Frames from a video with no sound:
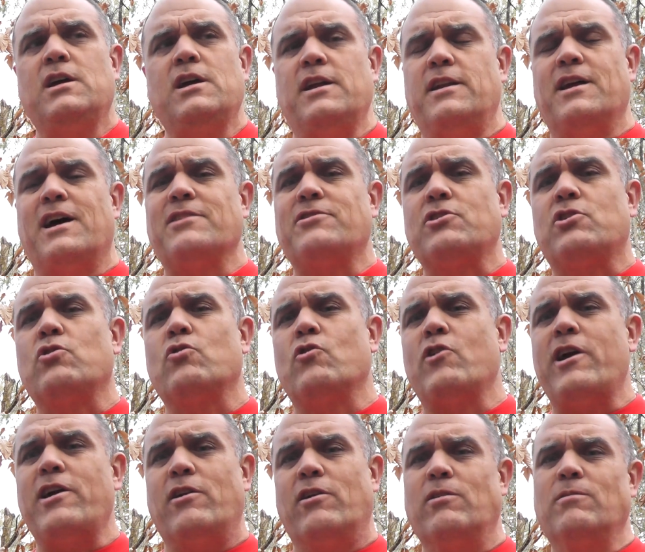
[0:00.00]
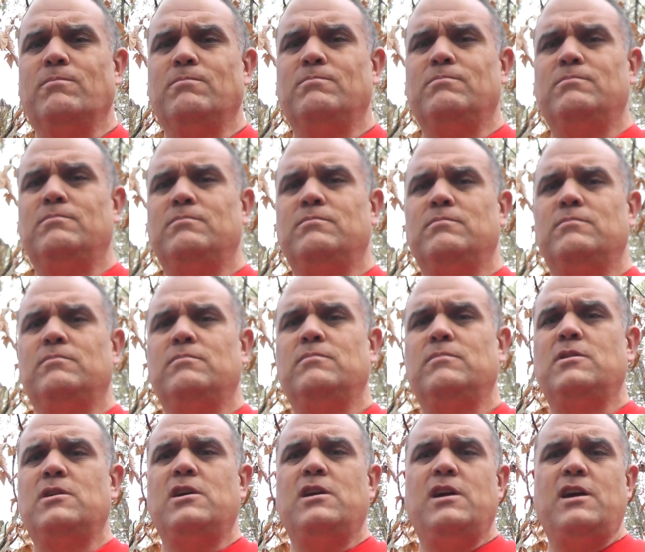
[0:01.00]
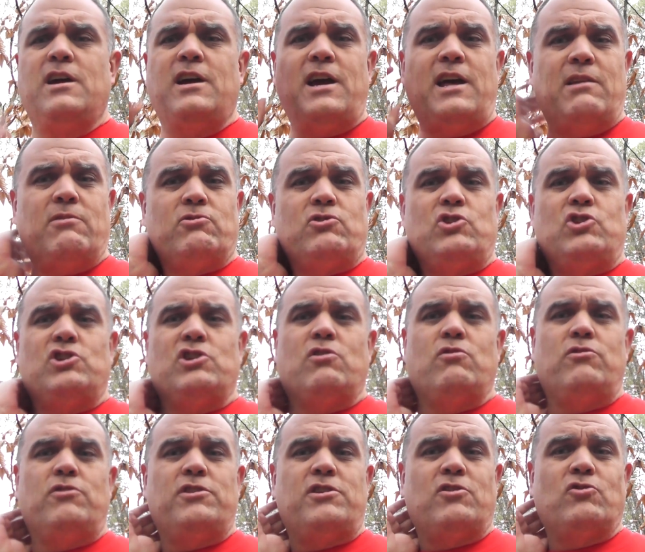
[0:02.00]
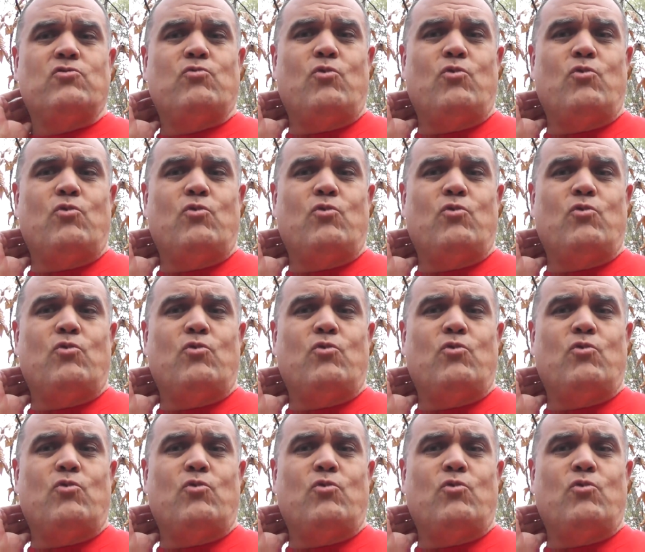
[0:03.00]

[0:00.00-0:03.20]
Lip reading: and not the Creator. And it was to show that there's